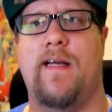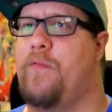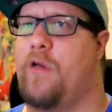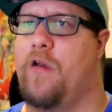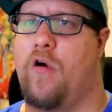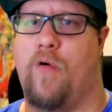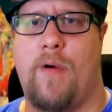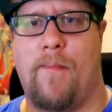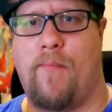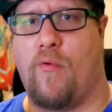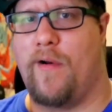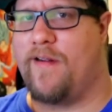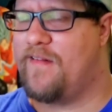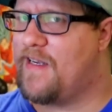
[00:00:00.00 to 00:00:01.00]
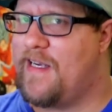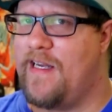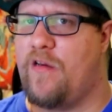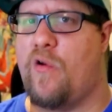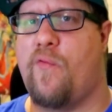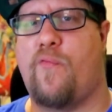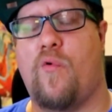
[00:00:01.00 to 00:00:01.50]
my boys, the
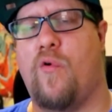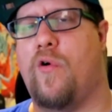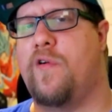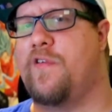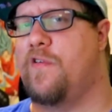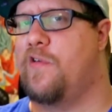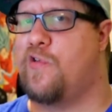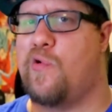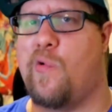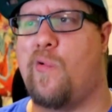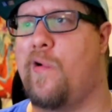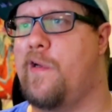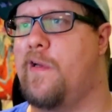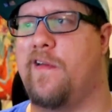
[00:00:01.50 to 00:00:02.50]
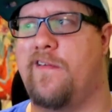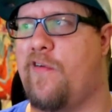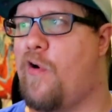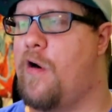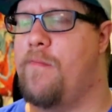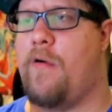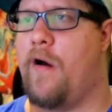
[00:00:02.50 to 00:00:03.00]
Ginyu Force and Dodoria and
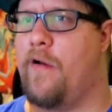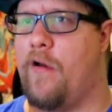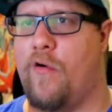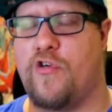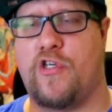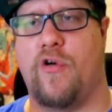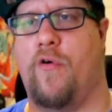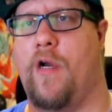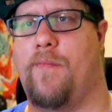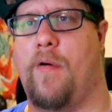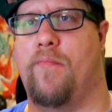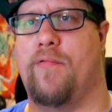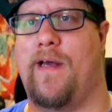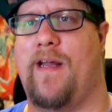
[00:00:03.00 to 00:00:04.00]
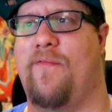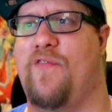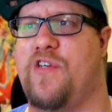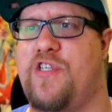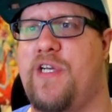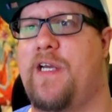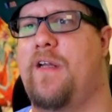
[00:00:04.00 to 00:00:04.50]
Zarbon all showing up on planet
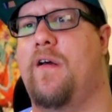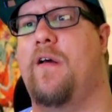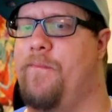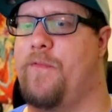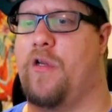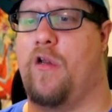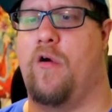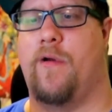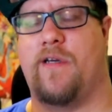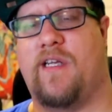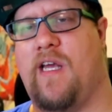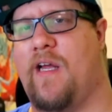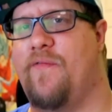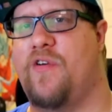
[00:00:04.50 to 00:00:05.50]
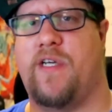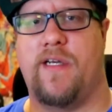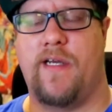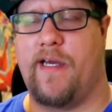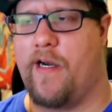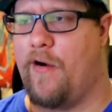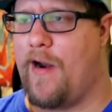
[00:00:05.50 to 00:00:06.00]
Vegeta, and King Vegeta
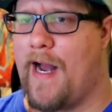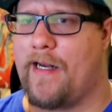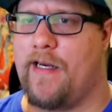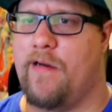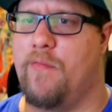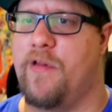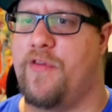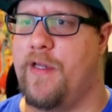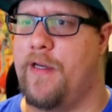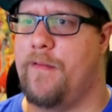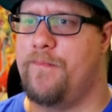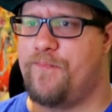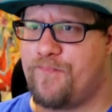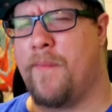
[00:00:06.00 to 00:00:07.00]
interacting with them.